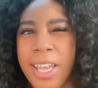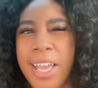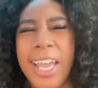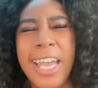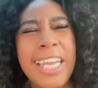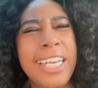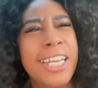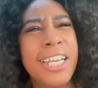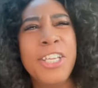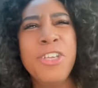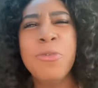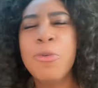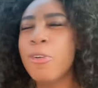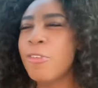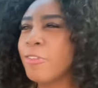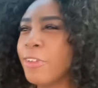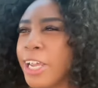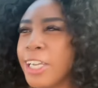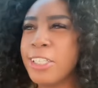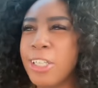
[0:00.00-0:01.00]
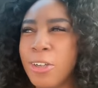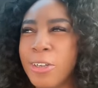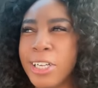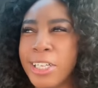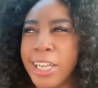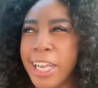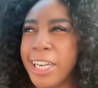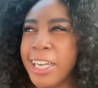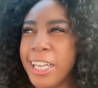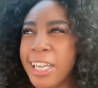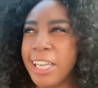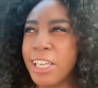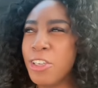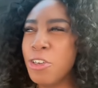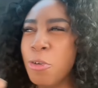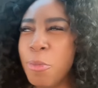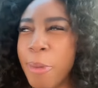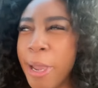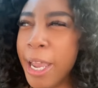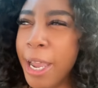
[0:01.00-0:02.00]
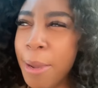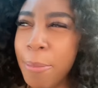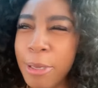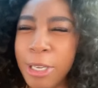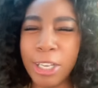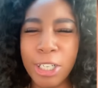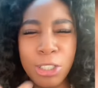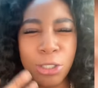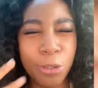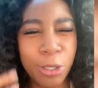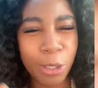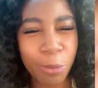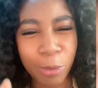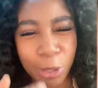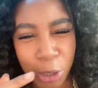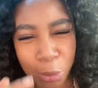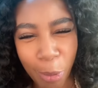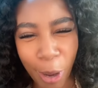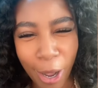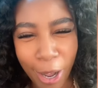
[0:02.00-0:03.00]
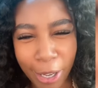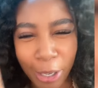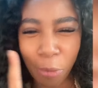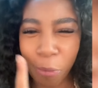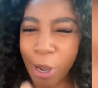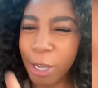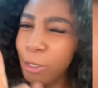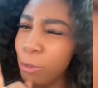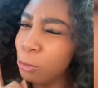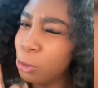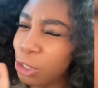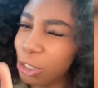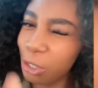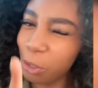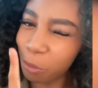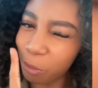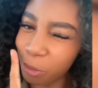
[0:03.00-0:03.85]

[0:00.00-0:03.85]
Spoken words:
and then you reflect on it later and you mad because you didn't respond the way you should have